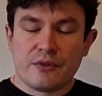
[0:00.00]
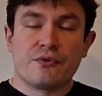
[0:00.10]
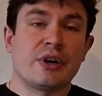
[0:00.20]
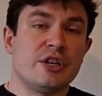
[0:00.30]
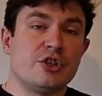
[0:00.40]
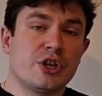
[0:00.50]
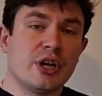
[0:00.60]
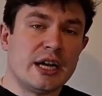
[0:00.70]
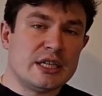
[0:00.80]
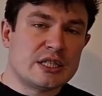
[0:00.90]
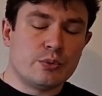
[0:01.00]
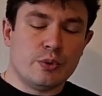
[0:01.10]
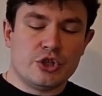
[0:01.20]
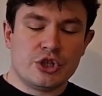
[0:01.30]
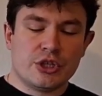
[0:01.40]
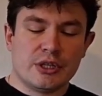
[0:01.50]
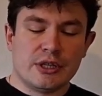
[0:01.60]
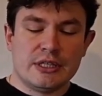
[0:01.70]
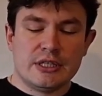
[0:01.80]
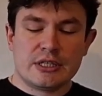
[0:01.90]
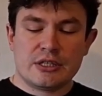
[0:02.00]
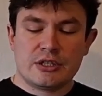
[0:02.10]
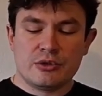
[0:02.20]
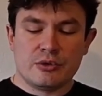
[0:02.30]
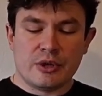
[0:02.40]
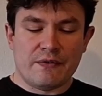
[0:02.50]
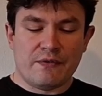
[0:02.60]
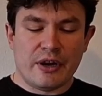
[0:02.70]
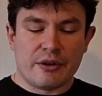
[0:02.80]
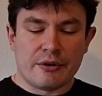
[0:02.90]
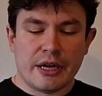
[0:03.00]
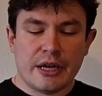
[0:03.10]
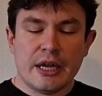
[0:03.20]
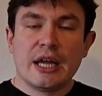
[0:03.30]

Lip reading: French guys, which led to a very